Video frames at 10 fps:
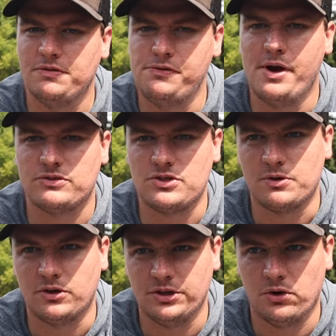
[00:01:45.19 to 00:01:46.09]
if you have some
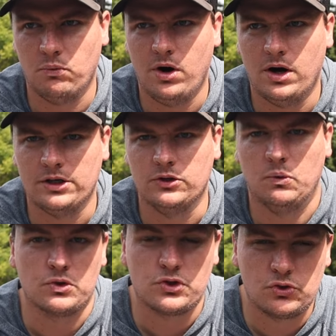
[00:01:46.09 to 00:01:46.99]
clear water
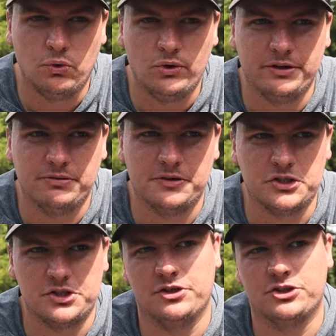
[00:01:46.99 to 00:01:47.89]
or schooling
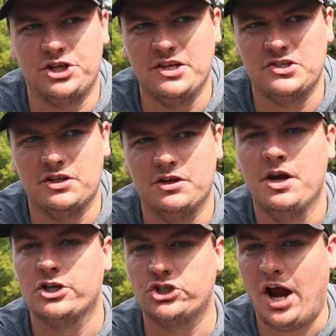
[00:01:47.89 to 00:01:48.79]
fish that are chasing
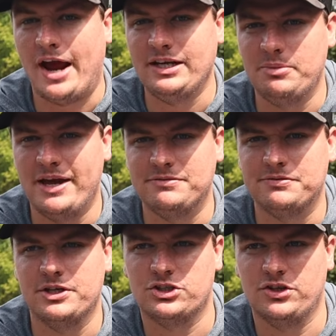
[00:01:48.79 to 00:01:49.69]
shiny bait fish,